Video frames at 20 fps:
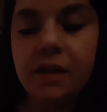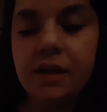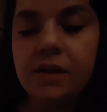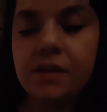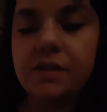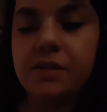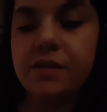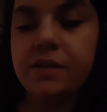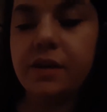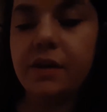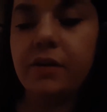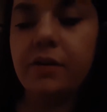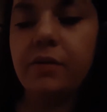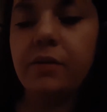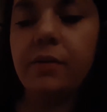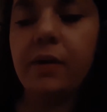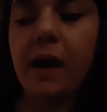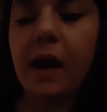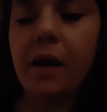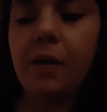
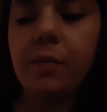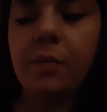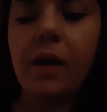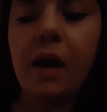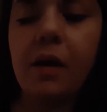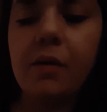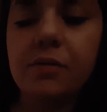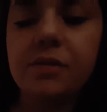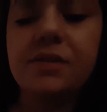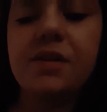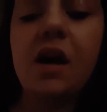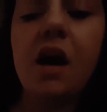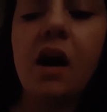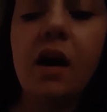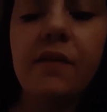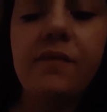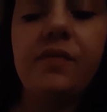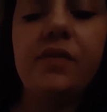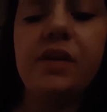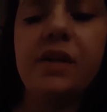So I was
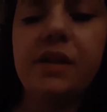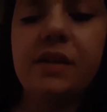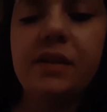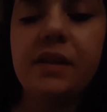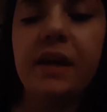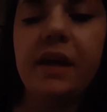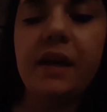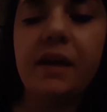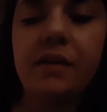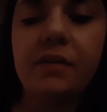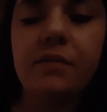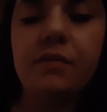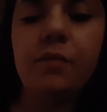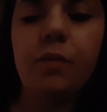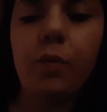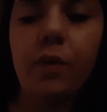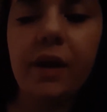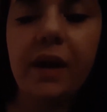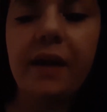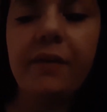confident that
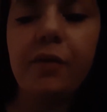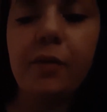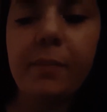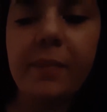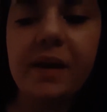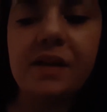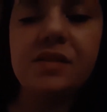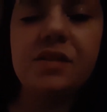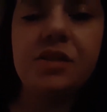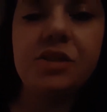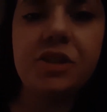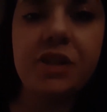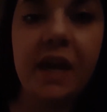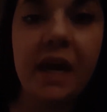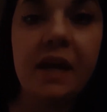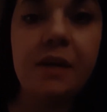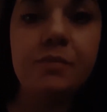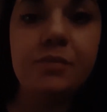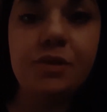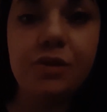whatever message
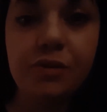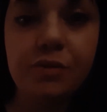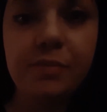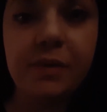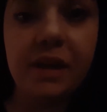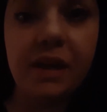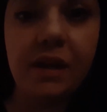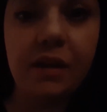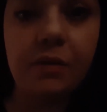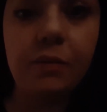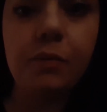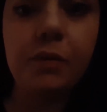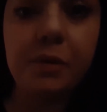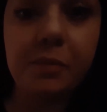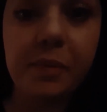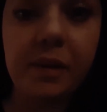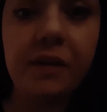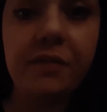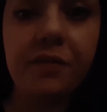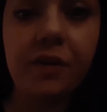came to me would
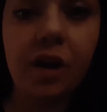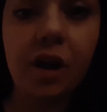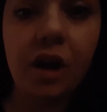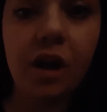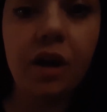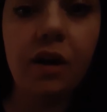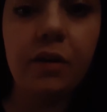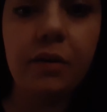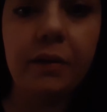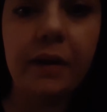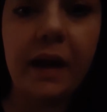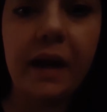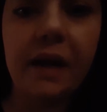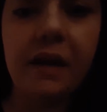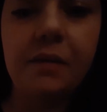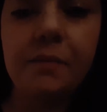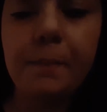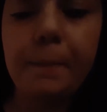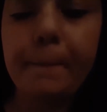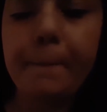be for her,
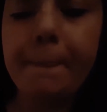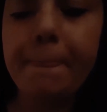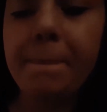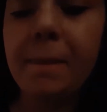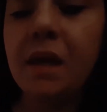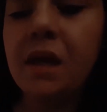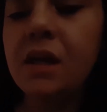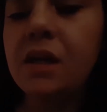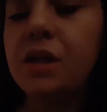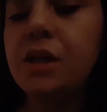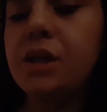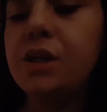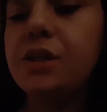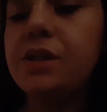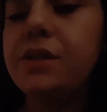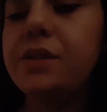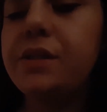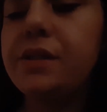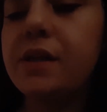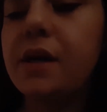right?
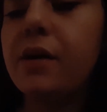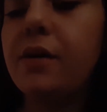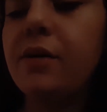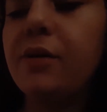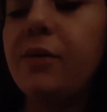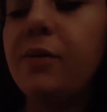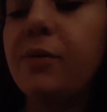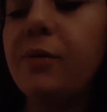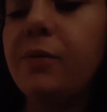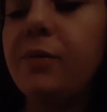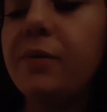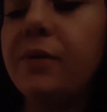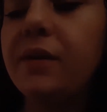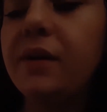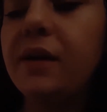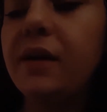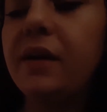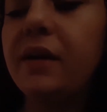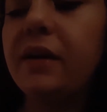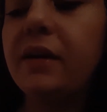So
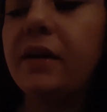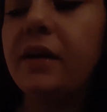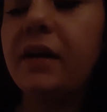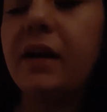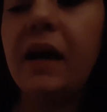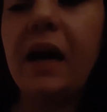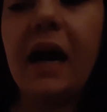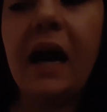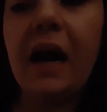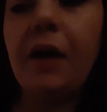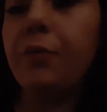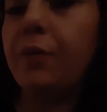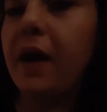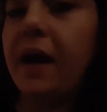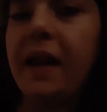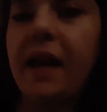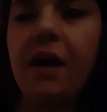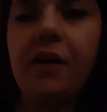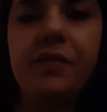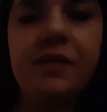I
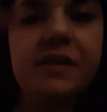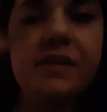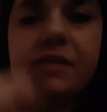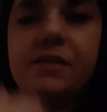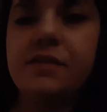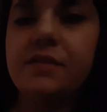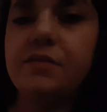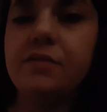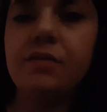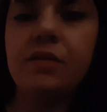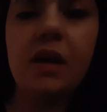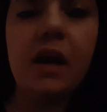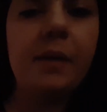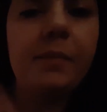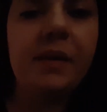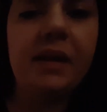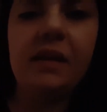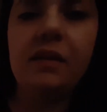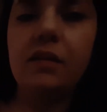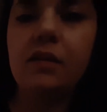write out this,
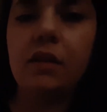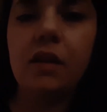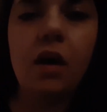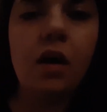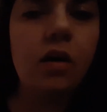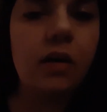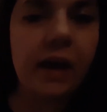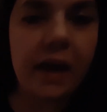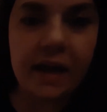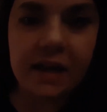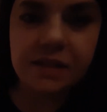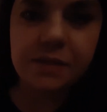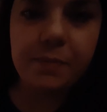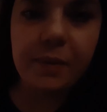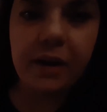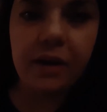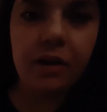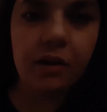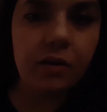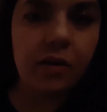long ass
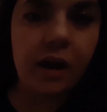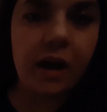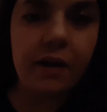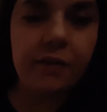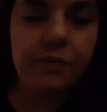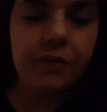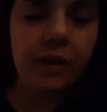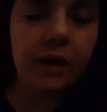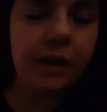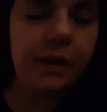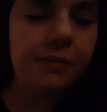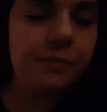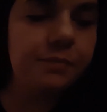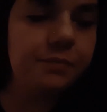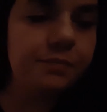paragraph, right?